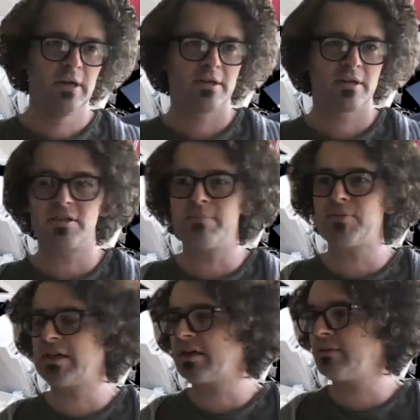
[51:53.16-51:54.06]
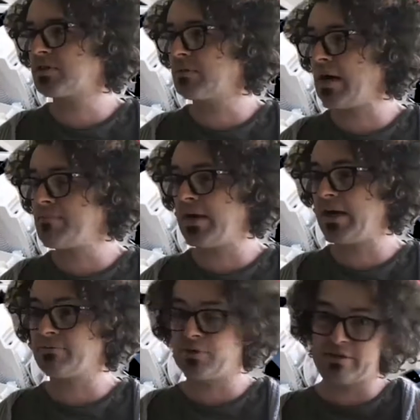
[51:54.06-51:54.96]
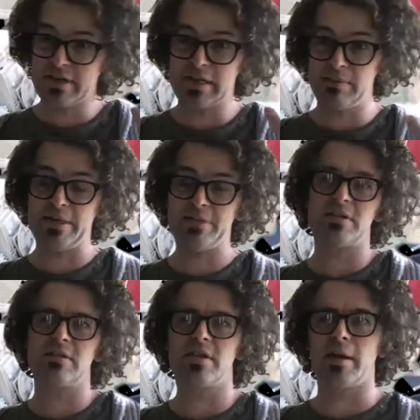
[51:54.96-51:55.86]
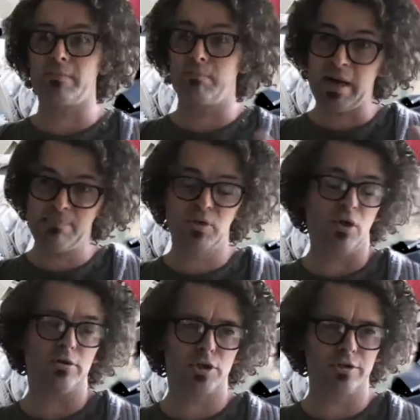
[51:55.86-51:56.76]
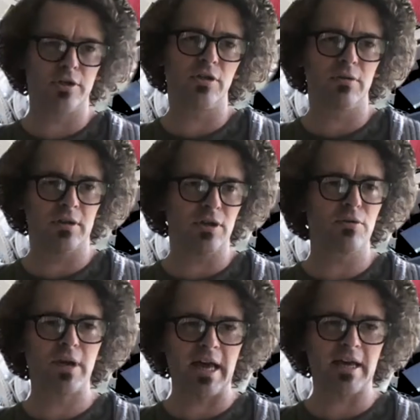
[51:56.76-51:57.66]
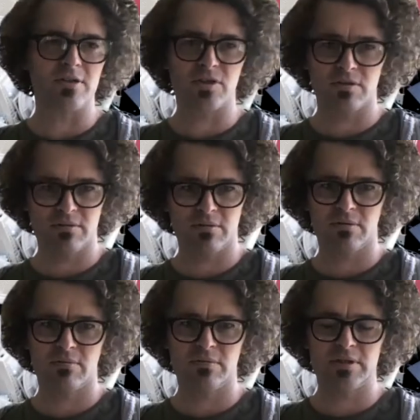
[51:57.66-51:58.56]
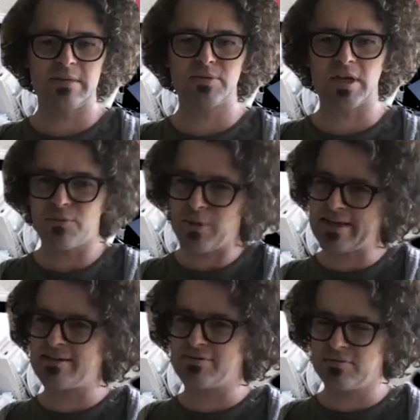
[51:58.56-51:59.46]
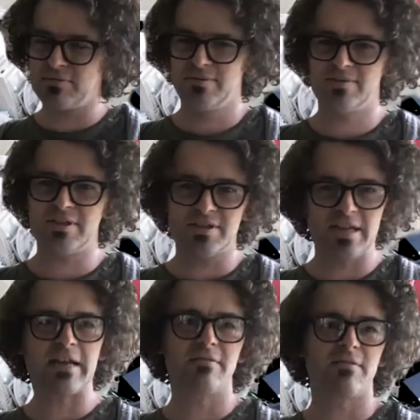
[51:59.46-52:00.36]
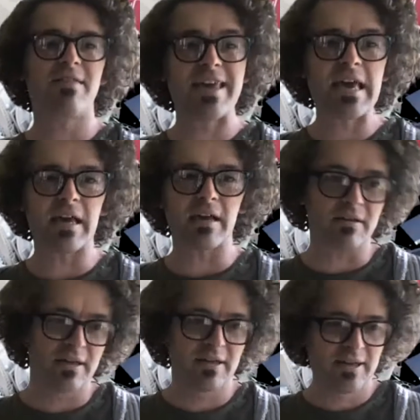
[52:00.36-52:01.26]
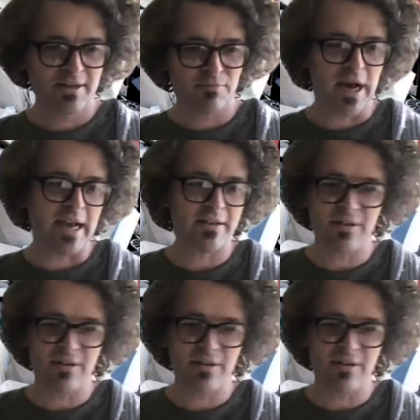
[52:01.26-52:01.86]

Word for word: Because something that comes to my mind when thinking about this is like pub culture in the UK seems like quite a distinct thing, right?